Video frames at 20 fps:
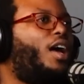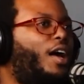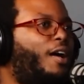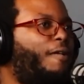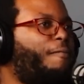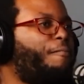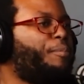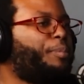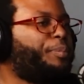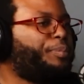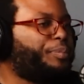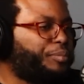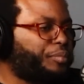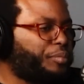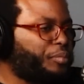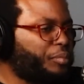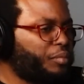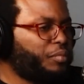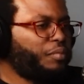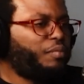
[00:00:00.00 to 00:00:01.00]
Um,
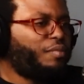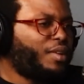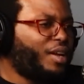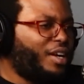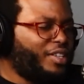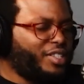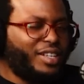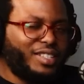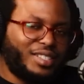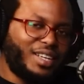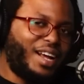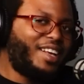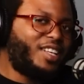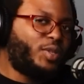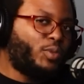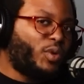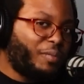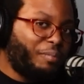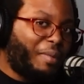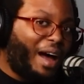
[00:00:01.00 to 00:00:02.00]
a gin and tonic
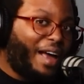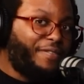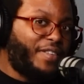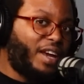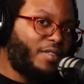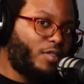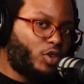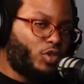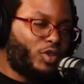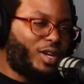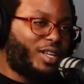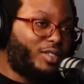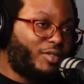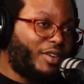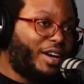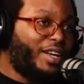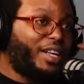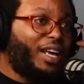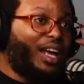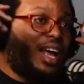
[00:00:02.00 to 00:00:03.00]
is one of my favorite drinks.
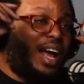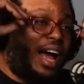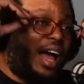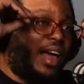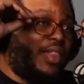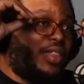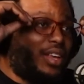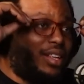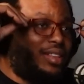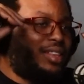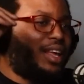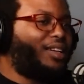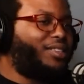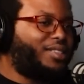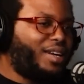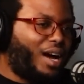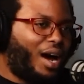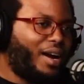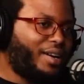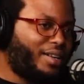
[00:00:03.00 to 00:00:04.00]
Right? I think that
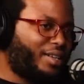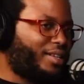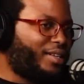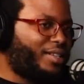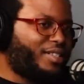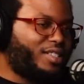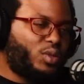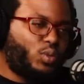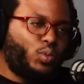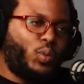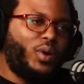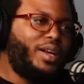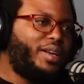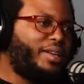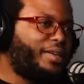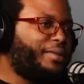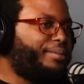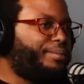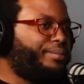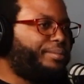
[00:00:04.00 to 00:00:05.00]
tonic is
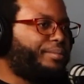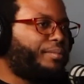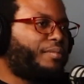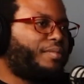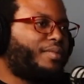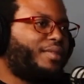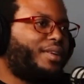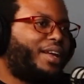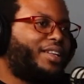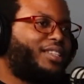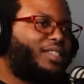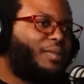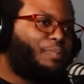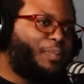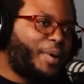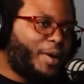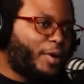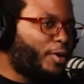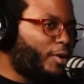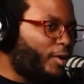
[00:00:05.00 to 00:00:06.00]
sweet. It's
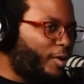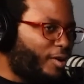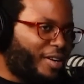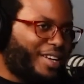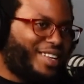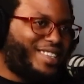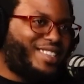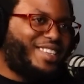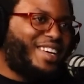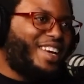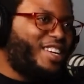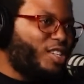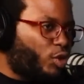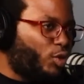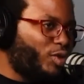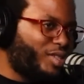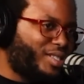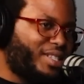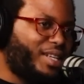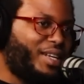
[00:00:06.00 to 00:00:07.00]
bitter. It's
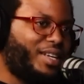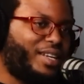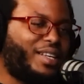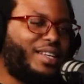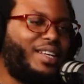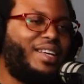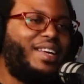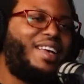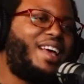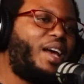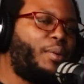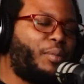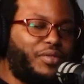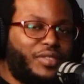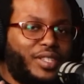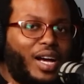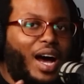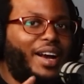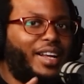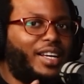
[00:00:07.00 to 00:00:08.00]
interesting. And with
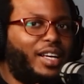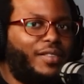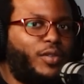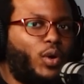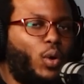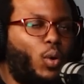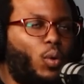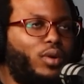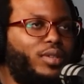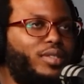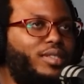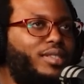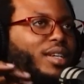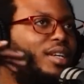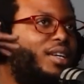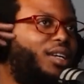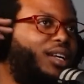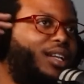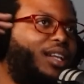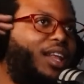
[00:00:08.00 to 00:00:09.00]
tonic, of course,
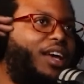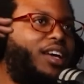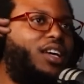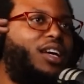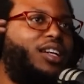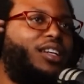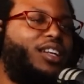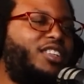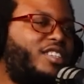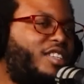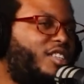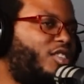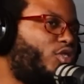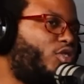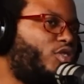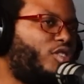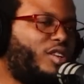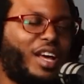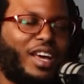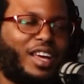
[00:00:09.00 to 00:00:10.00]
like a London
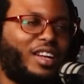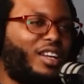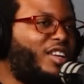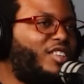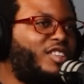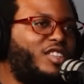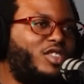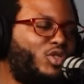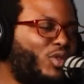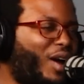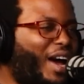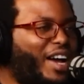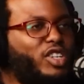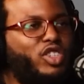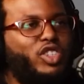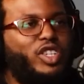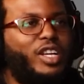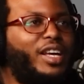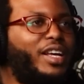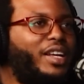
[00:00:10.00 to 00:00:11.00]
like a London dry
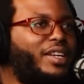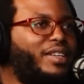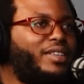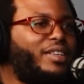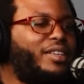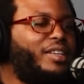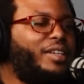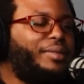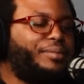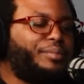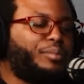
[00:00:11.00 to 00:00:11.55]
gin